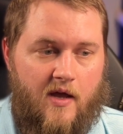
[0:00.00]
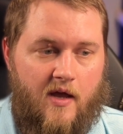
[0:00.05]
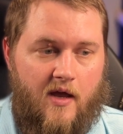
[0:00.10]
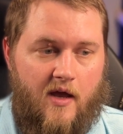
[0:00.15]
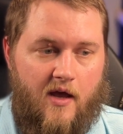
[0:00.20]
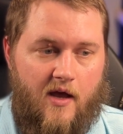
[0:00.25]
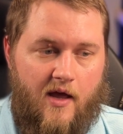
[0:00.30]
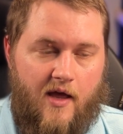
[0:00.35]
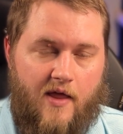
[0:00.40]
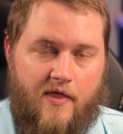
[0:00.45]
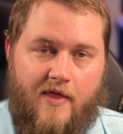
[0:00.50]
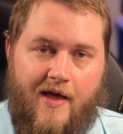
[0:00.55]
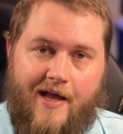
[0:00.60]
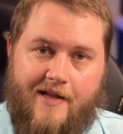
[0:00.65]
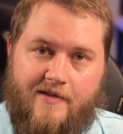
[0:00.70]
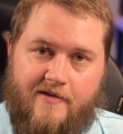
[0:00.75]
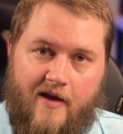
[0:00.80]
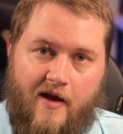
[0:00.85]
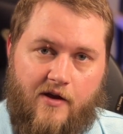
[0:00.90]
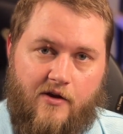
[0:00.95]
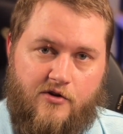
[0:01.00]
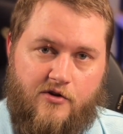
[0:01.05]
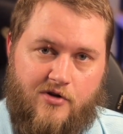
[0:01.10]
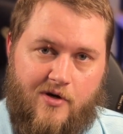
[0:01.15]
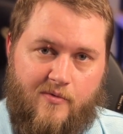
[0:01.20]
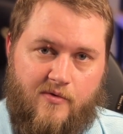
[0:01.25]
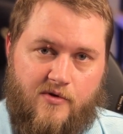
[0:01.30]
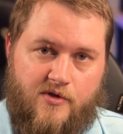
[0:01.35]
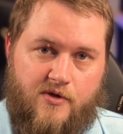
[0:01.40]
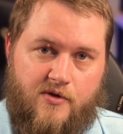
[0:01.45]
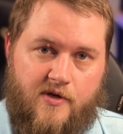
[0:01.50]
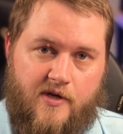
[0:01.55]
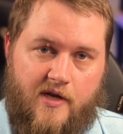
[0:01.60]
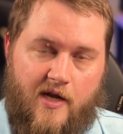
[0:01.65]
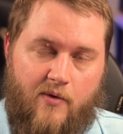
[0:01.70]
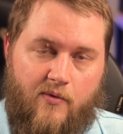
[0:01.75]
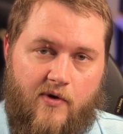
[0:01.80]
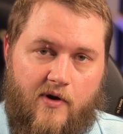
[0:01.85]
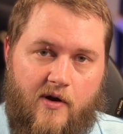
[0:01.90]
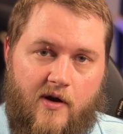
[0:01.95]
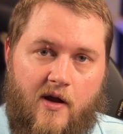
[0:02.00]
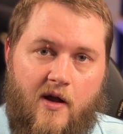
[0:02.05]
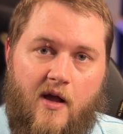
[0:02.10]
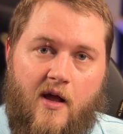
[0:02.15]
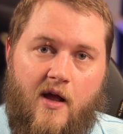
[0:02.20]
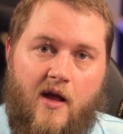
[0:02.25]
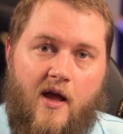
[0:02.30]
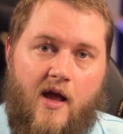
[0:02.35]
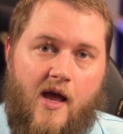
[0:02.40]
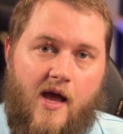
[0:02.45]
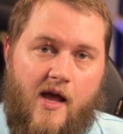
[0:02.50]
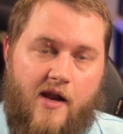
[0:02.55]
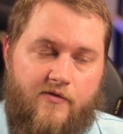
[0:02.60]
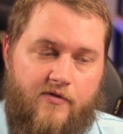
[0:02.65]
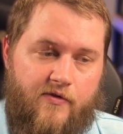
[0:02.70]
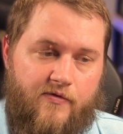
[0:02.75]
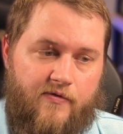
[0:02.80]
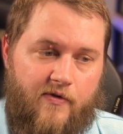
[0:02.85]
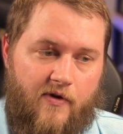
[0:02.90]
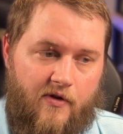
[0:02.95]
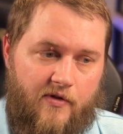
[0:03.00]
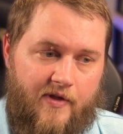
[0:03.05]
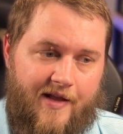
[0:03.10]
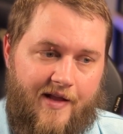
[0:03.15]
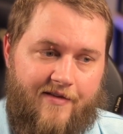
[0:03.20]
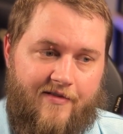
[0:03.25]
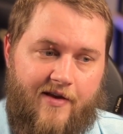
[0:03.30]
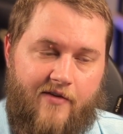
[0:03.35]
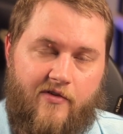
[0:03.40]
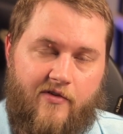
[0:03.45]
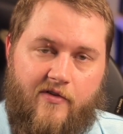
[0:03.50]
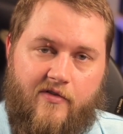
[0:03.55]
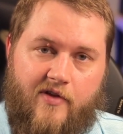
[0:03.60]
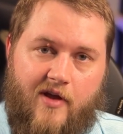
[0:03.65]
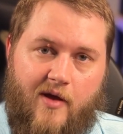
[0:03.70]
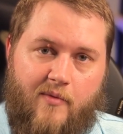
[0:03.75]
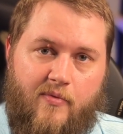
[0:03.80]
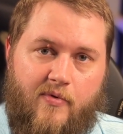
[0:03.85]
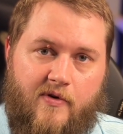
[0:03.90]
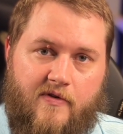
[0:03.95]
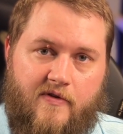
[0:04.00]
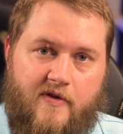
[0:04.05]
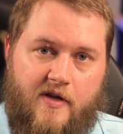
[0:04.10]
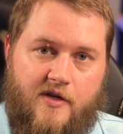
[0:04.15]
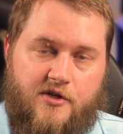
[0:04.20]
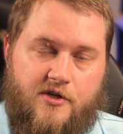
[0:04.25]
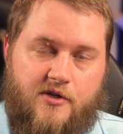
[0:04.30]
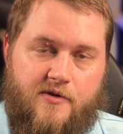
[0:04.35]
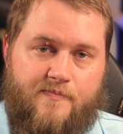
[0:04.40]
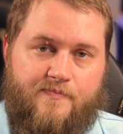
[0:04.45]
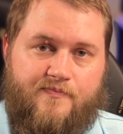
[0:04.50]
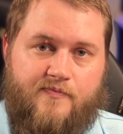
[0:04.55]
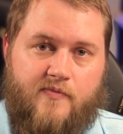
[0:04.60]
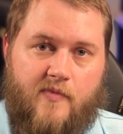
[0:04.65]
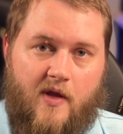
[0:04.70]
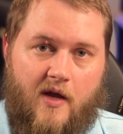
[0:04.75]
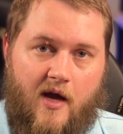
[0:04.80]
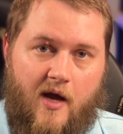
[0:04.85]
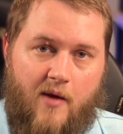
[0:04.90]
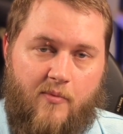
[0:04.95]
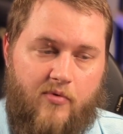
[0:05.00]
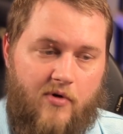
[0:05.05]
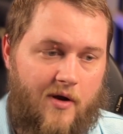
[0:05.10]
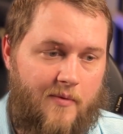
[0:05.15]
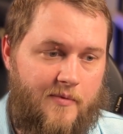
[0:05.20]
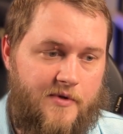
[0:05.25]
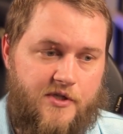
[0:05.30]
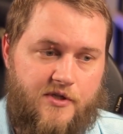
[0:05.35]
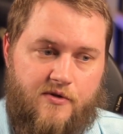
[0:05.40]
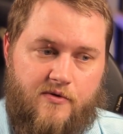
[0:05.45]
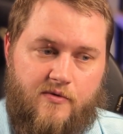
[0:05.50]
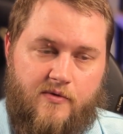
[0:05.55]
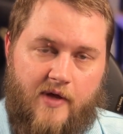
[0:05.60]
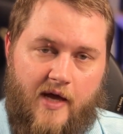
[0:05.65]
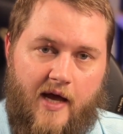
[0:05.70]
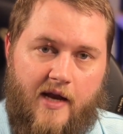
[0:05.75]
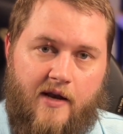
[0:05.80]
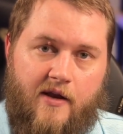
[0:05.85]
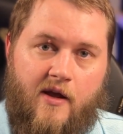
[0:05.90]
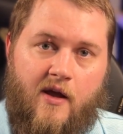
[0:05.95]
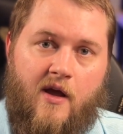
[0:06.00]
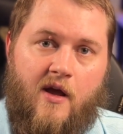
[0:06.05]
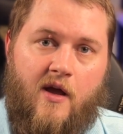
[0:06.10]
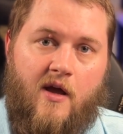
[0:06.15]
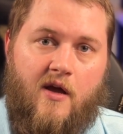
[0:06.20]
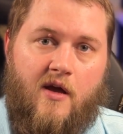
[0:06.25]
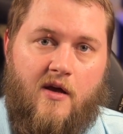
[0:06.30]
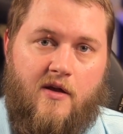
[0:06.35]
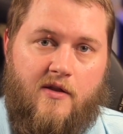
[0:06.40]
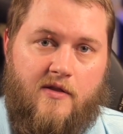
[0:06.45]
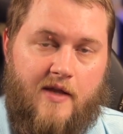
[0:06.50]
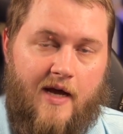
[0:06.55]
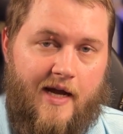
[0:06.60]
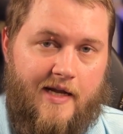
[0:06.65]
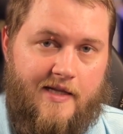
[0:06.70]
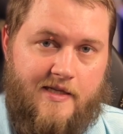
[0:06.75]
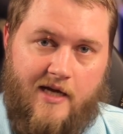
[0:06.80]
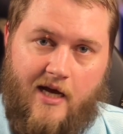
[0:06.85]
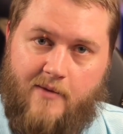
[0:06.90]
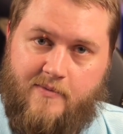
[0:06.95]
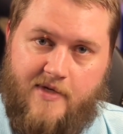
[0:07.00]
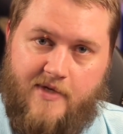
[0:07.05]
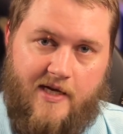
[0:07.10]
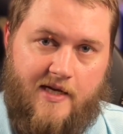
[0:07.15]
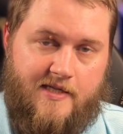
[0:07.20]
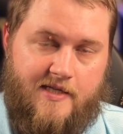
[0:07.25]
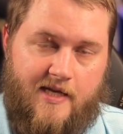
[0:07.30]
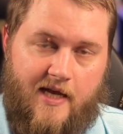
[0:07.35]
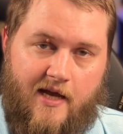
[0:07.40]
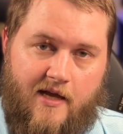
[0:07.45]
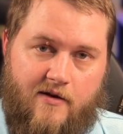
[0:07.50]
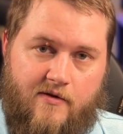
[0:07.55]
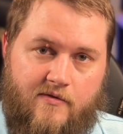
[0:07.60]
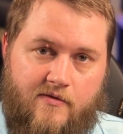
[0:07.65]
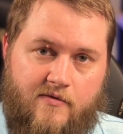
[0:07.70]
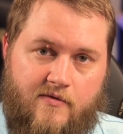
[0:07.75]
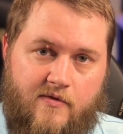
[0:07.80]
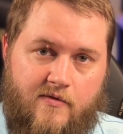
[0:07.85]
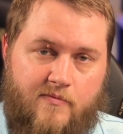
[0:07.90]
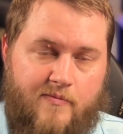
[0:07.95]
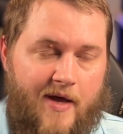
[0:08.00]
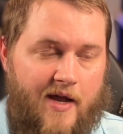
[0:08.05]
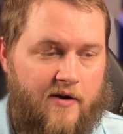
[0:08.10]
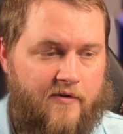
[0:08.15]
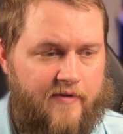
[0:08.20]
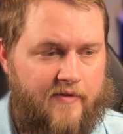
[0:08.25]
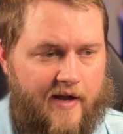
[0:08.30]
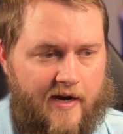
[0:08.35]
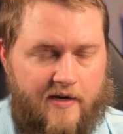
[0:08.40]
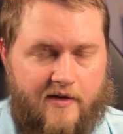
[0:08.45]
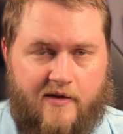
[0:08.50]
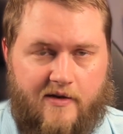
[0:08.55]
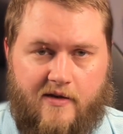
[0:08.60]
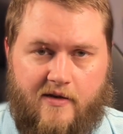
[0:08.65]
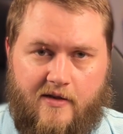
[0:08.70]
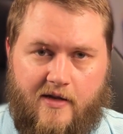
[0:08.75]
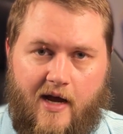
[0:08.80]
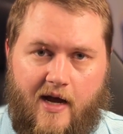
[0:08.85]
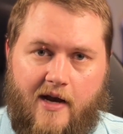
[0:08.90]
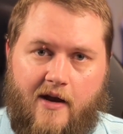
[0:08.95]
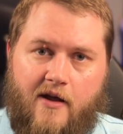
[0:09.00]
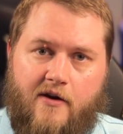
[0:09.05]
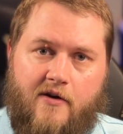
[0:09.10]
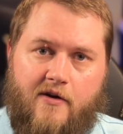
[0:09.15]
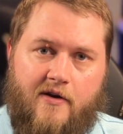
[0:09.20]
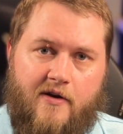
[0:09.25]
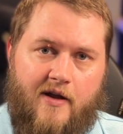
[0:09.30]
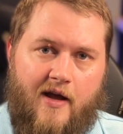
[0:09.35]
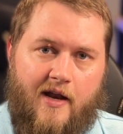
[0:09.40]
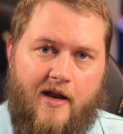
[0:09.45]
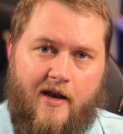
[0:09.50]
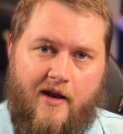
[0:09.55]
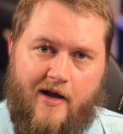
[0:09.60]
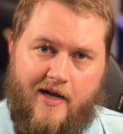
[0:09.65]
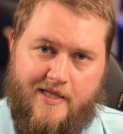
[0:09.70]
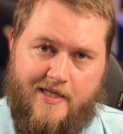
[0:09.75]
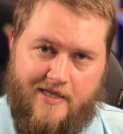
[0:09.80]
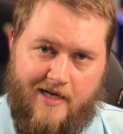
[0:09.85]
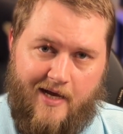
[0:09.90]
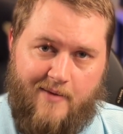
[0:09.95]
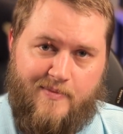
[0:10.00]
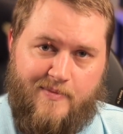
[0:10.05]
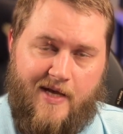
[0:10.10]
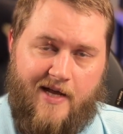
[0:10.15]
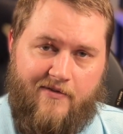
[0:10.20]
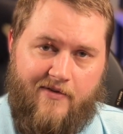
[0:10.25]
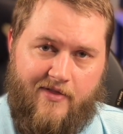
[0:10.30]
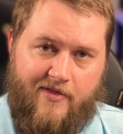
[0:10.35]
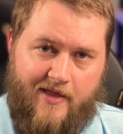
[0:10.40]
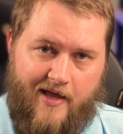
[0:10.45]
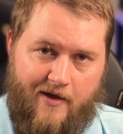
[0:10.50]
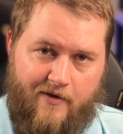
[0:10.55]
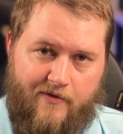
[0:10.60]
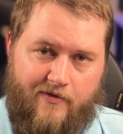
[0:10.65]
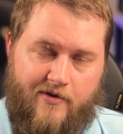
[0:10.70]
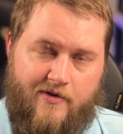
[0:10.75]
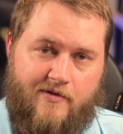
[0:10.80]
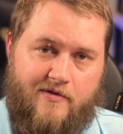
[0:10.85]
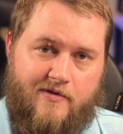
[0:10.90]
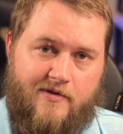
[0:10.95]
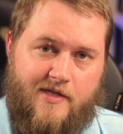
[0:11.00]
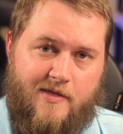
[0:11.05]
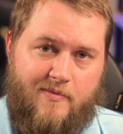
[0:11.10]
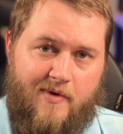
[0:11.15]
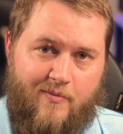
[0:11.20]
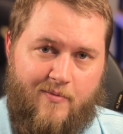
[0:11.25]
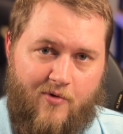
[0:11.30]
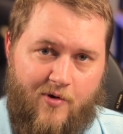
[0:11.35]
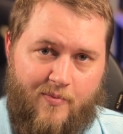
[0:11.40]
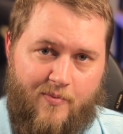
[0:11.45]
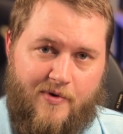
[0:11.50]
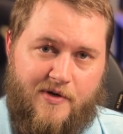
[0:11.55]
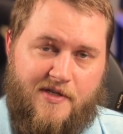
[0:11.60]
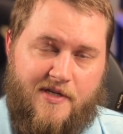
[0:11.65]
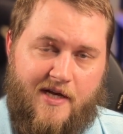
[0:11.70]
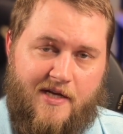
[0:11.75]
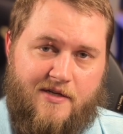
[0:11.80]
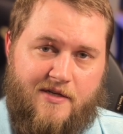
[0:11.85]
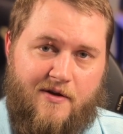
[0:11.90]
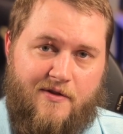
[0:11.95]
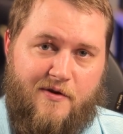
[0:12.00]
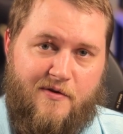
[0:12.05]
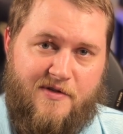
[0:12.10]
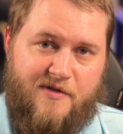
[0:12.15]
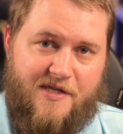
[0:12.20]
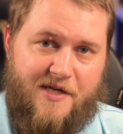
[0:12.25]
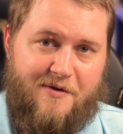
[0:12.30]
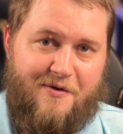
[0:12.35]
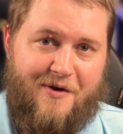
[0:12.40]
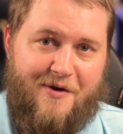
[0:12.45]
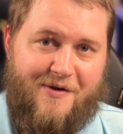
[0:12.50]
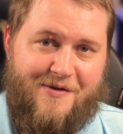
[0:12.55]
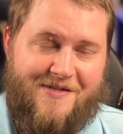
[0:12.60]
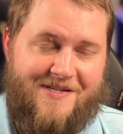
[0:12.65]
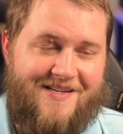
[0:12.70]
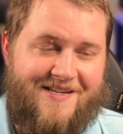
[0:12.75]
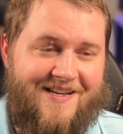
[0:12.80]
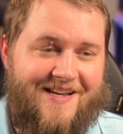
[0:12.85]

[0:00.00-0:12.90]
And that's how you troubleshoot a network. And if you follow that 7-step procedure, I promise you that 9 times out of 10, matter of fact, 999 times out of 1,000, to be more precise on those zeros,